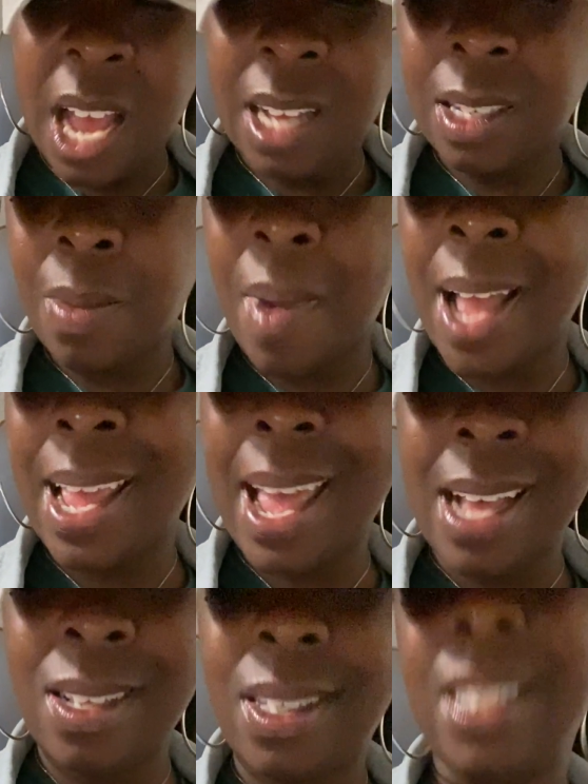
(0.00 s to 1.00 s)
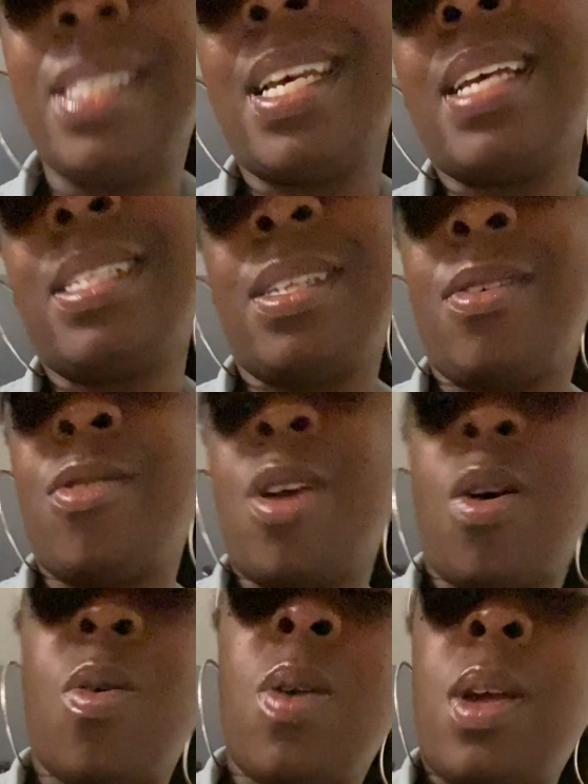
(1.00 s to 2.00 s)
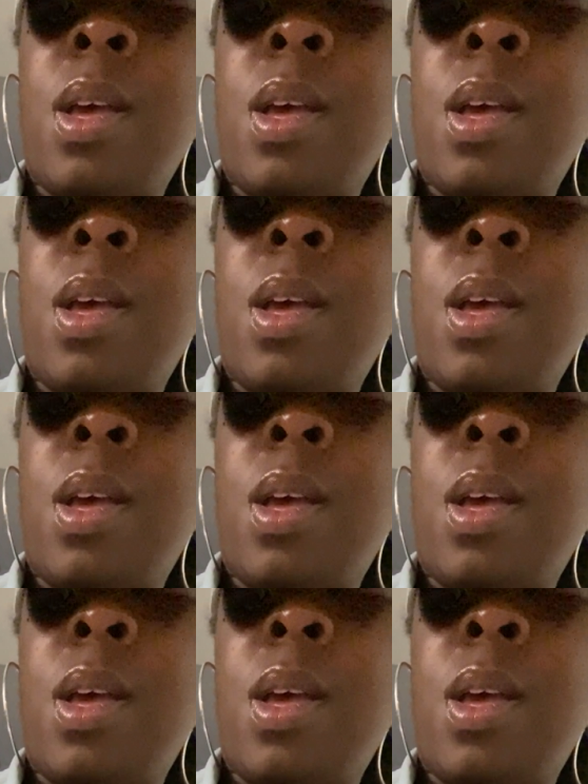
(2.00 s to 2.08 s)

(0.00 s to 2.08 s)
Somebody aced the test here, though.